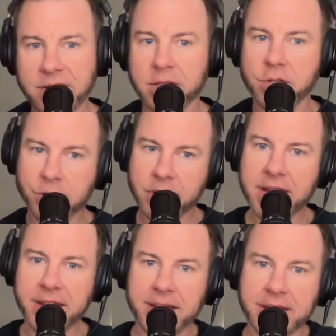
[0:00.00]

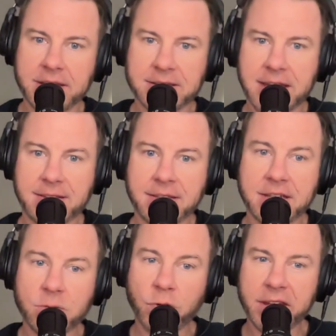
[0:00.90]
intriguing is that
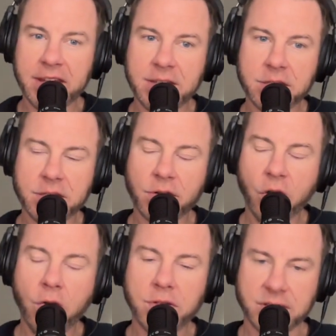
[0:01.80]
this one is
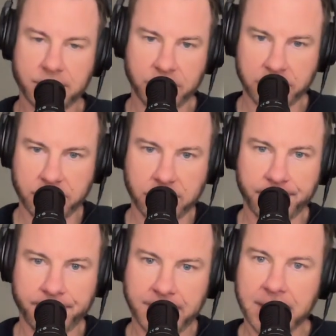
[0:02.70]
so similar
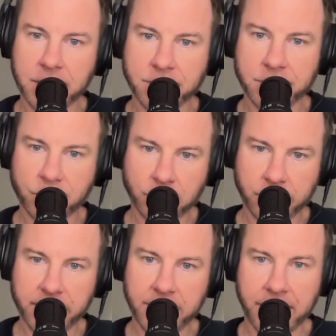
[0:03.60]
in
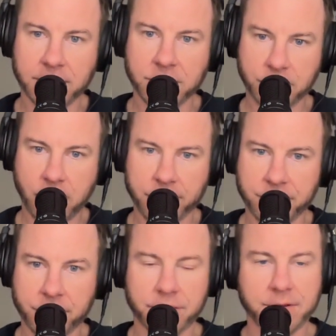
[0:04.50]
story and
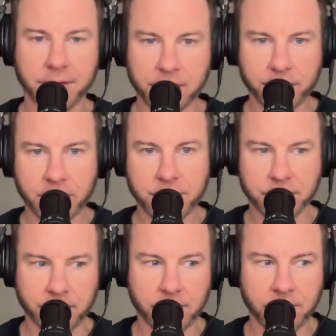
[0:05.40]
structure to the
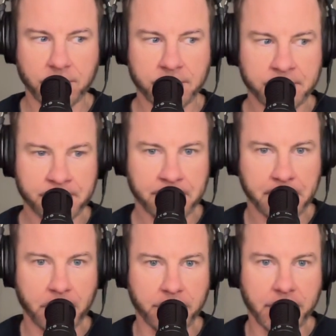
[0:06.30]
original.
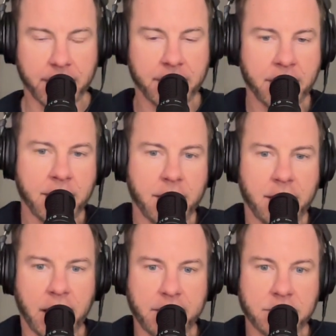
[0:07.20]
Okay?
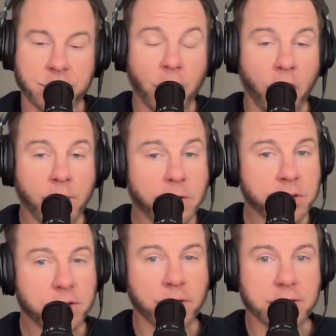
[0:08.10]
So
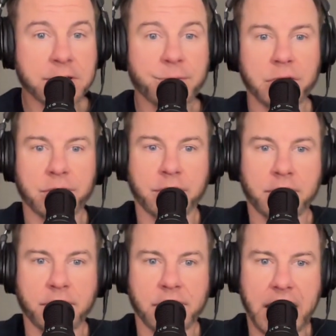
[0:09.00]
almost so
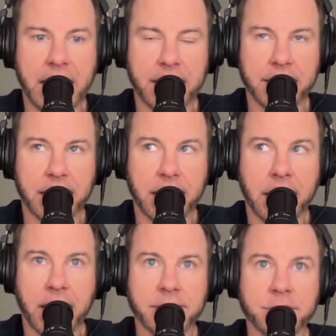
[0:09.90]
similar that
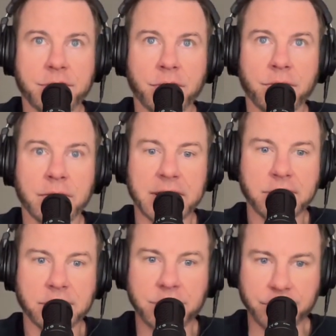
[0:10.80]
I don't
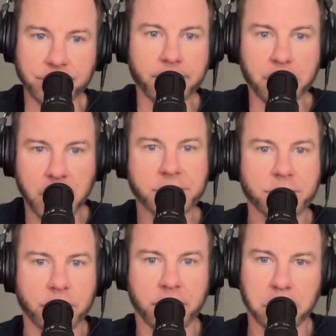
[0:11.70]
need to do
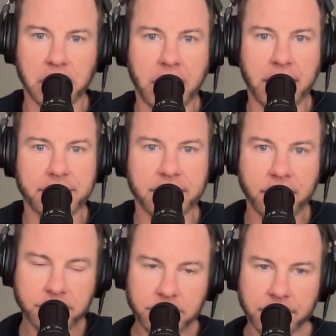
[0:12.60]
much with plot.
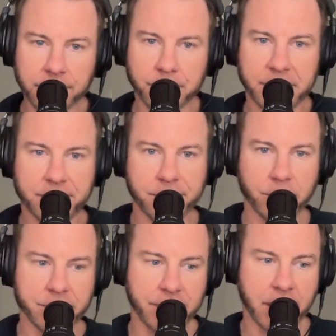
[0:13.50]
I'll do a little bit
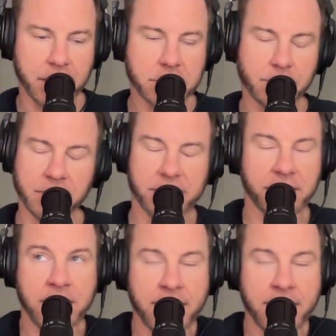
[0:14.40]
for you guys, but